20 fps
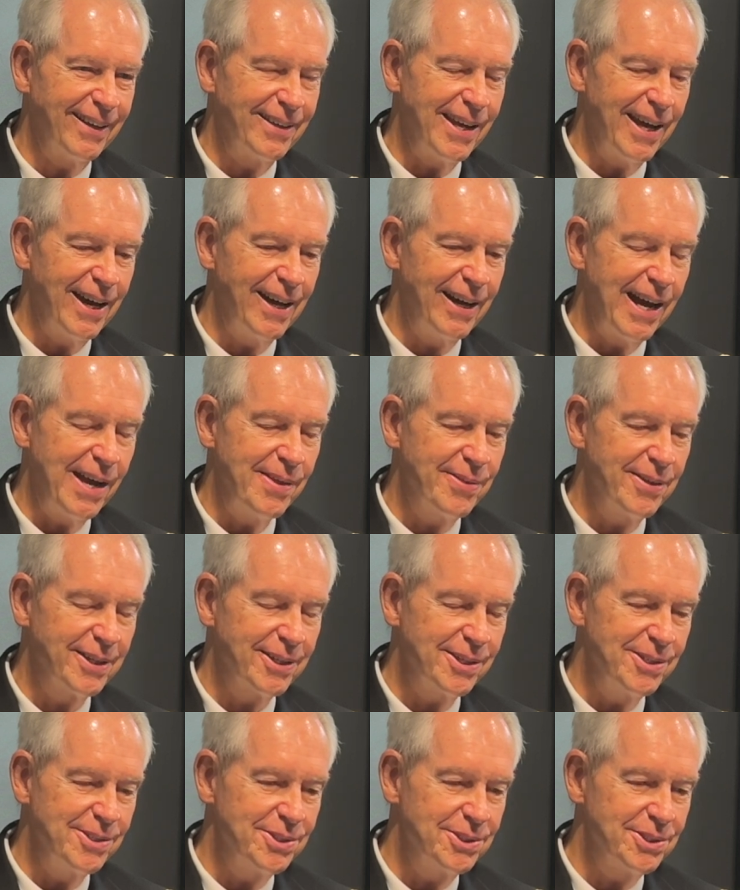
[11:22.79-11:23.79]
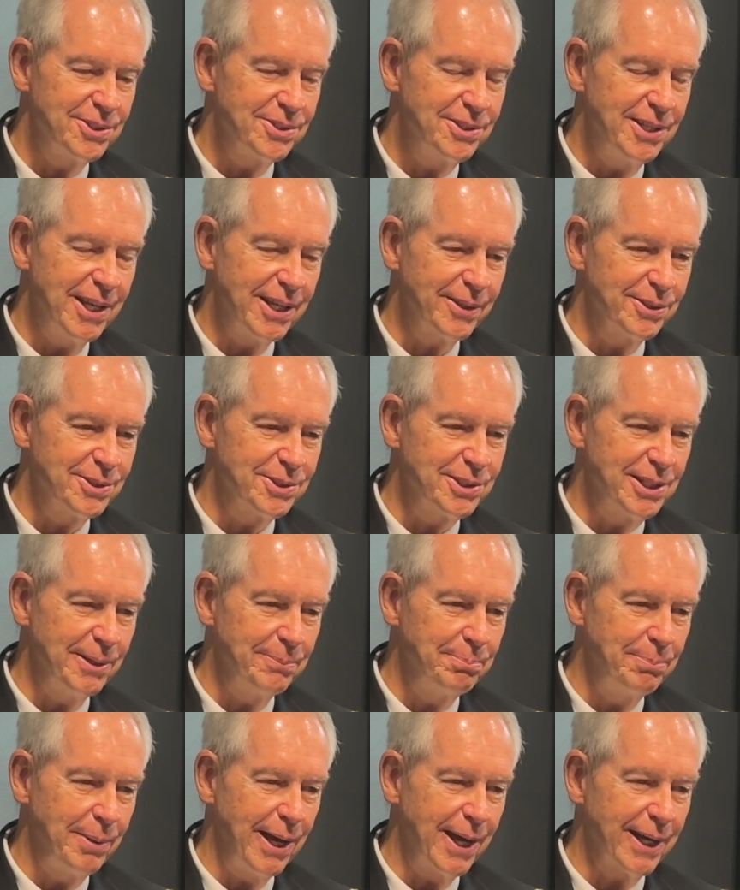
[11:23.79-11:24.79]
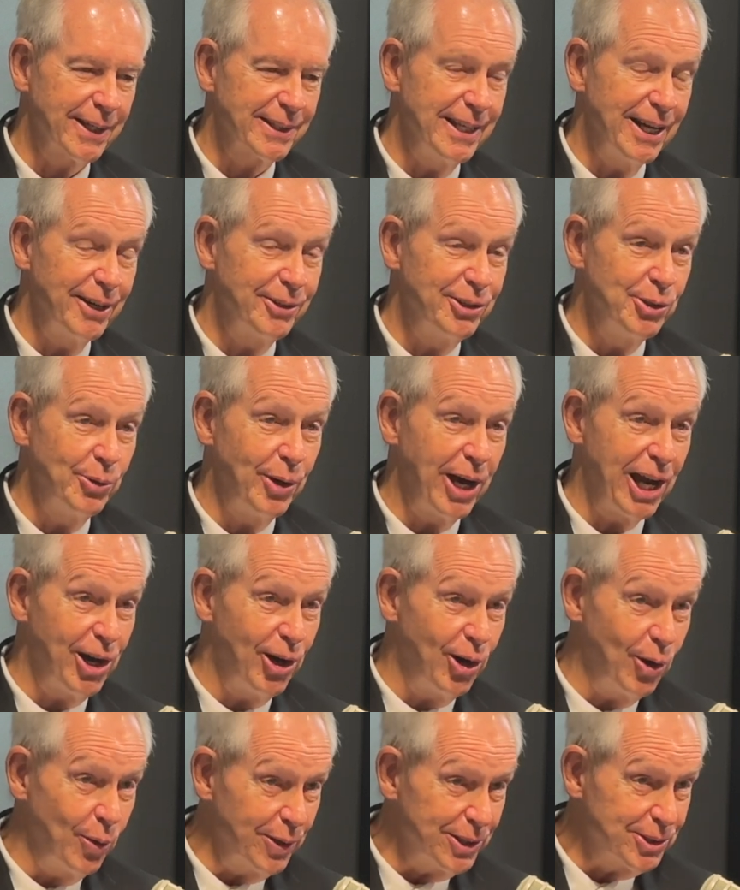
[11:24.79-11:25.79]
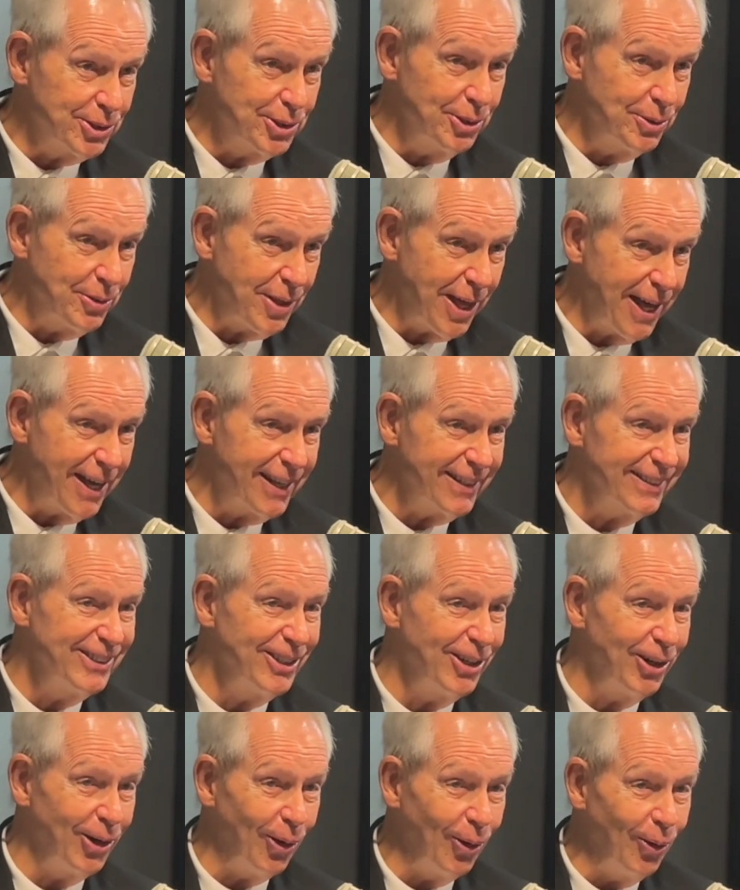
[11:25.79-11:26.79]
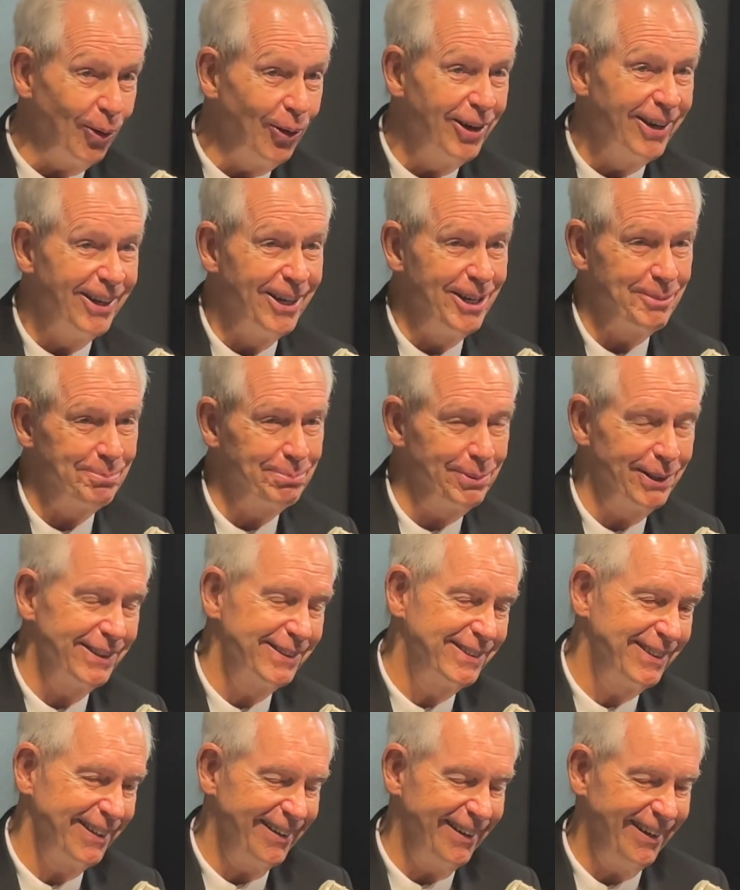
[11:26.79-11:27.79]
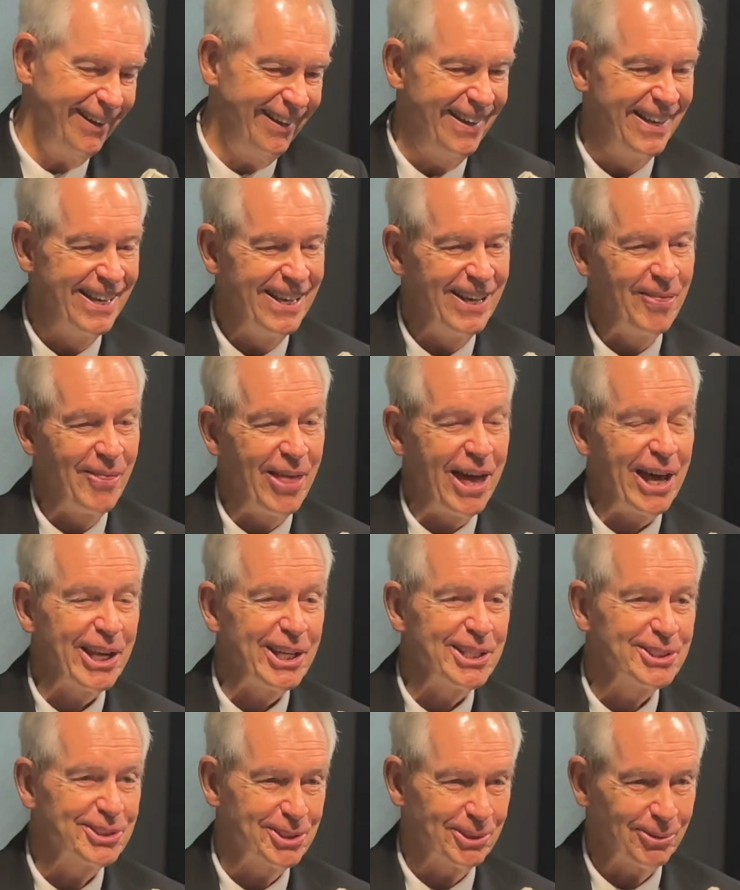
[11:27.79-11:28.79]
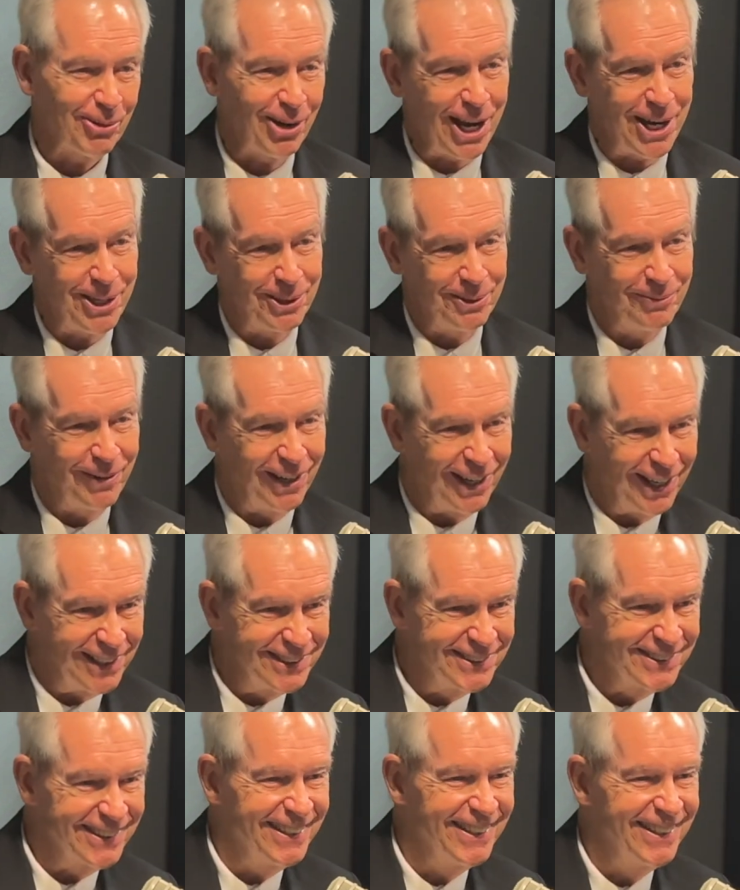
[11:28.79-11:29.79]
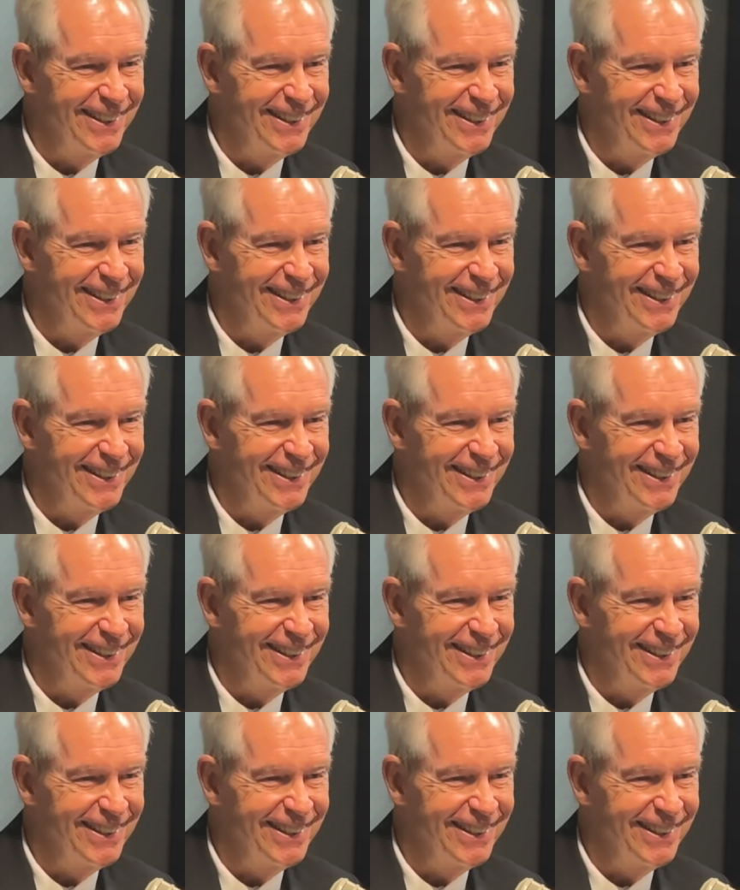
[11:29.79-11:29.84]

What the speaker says: Yeah, I think you should take the step back. Now, do I always do that? No, but that is the right advice.